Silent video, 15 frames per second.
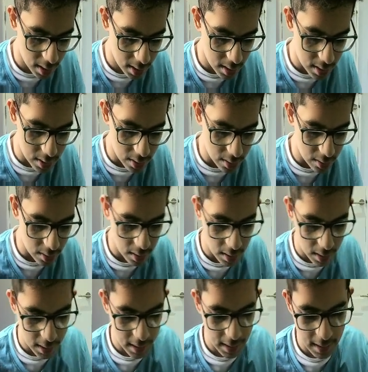So
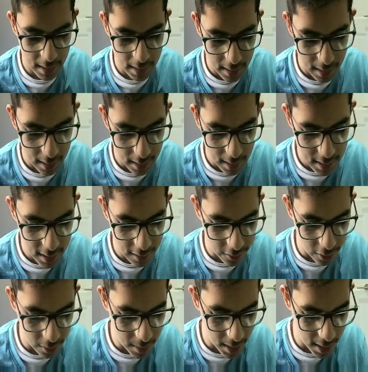let's say
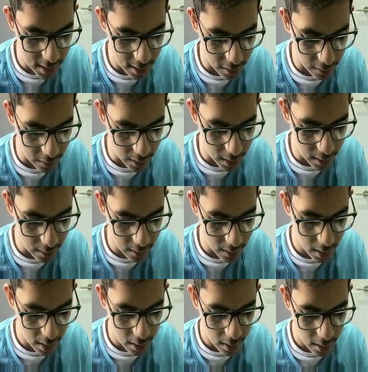from A there are 5,
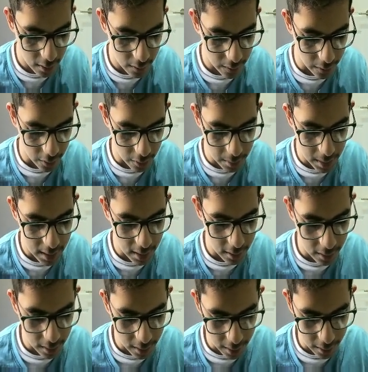from B there
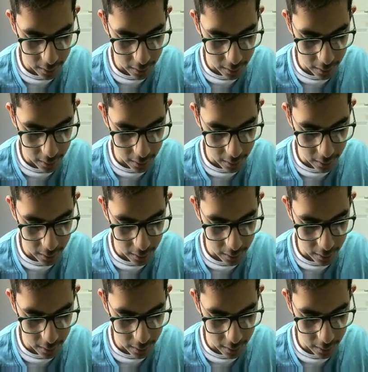are another